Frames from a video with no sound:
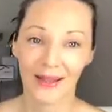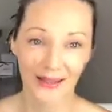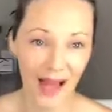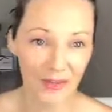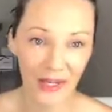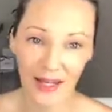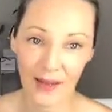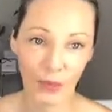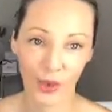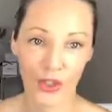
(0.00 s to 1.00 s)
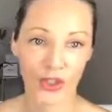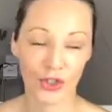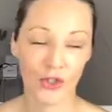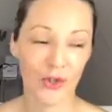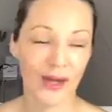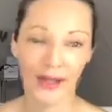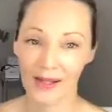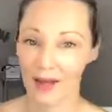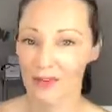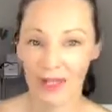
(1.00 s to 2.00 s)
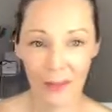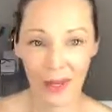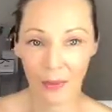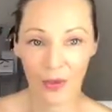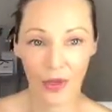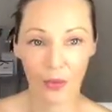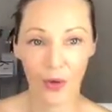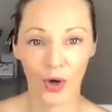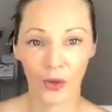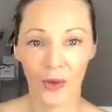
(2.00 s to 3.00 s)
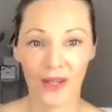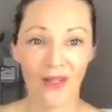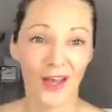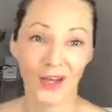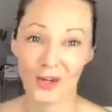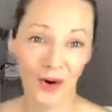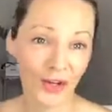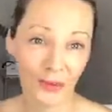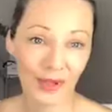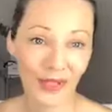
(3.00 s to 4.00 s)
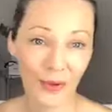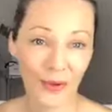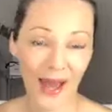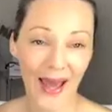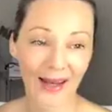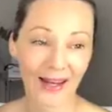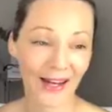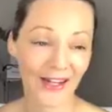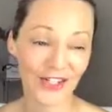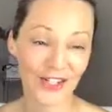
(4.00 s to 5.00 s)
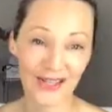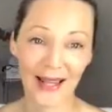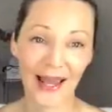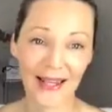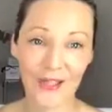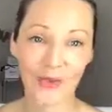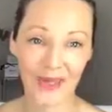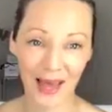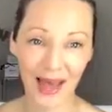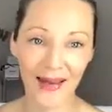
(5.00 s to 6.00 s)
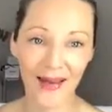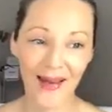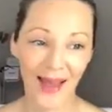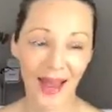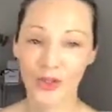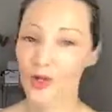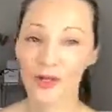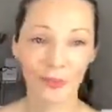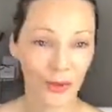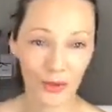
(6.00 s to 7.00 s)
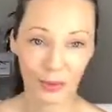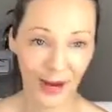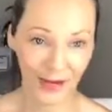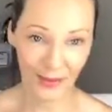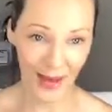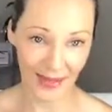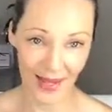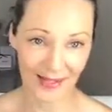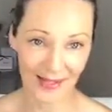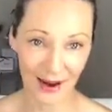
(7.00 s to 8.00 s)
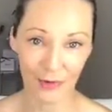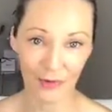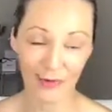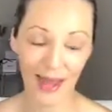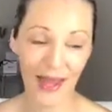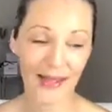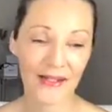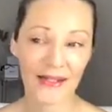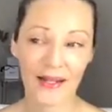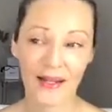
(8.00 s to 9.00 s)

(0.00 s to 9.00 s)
loving what you do, loving the people that you work with, know you're really good at it, and they're just at ease with that, and you can build a brand around that stuff. And